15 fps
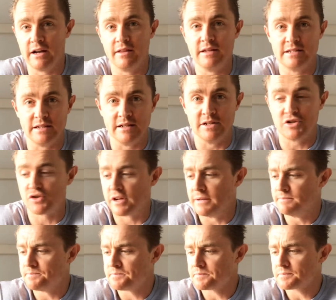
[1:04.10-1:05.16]
this industry.
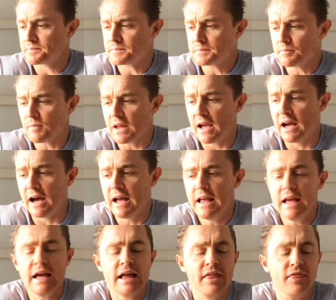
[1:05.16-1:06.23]

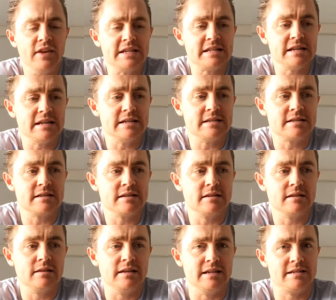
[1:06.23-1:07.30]
This is
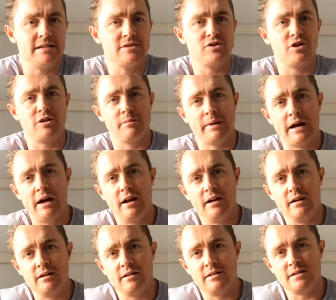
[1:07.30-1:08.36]
not
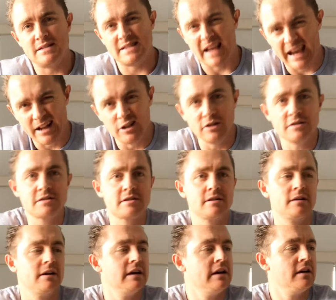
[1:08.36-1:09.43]
about sales.
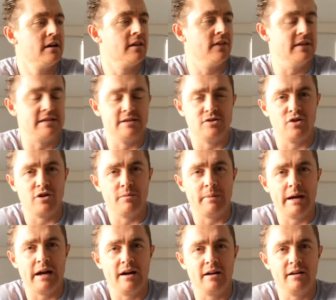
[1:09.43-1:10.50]
This is not
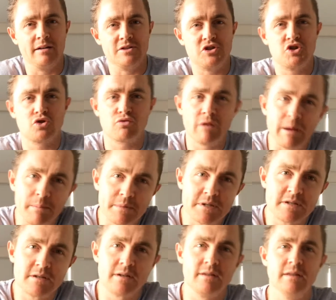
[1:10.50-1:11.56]
about
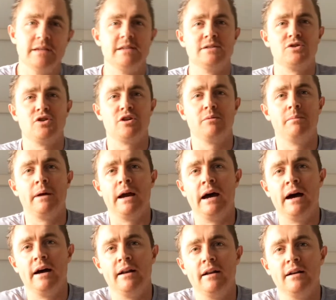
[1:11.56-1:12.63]
scripts. This is not
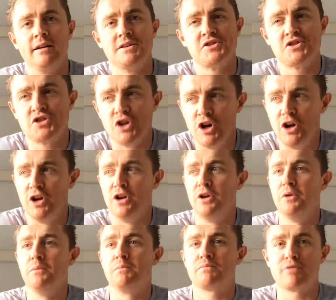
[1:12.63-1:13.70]
about
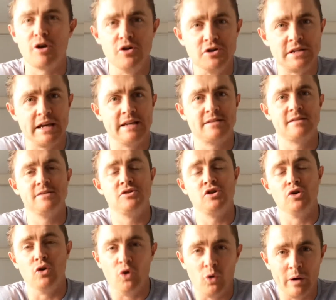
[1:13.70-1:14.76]
certain processes
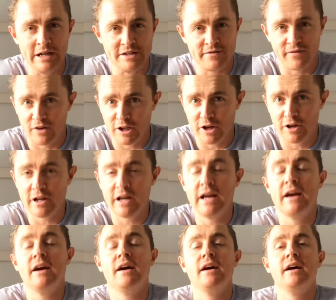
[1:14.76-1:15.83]
you always follow.
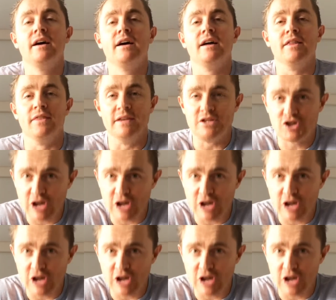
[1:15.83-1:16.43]
This